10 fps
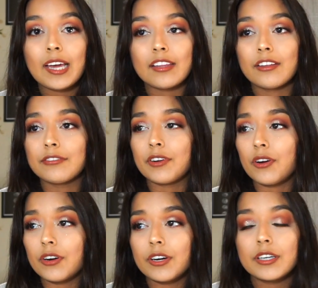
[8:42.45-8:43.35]
I love
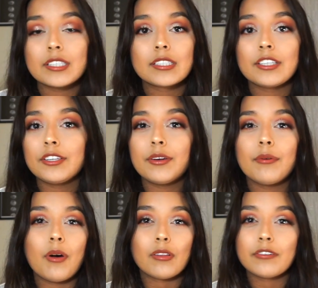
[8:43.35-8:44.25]
art, you
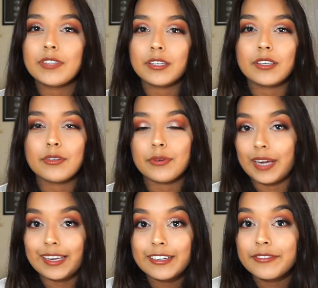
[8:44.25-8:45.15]
know, all of the
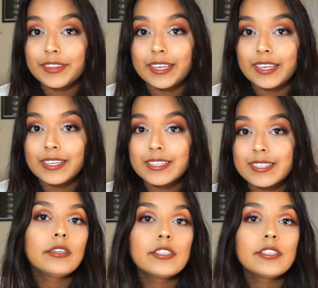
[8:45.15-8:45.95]
creative things.